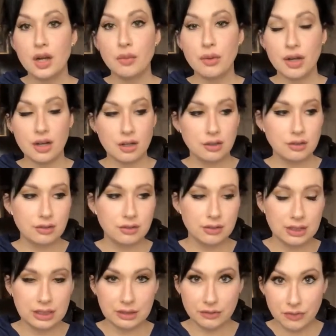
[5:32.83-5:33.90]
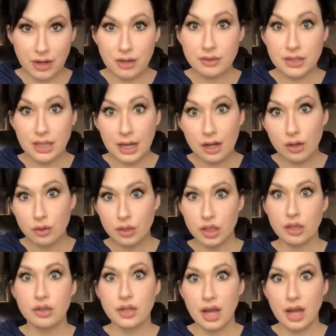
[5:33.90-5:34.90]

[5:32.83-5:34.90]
Well, you found out, you know,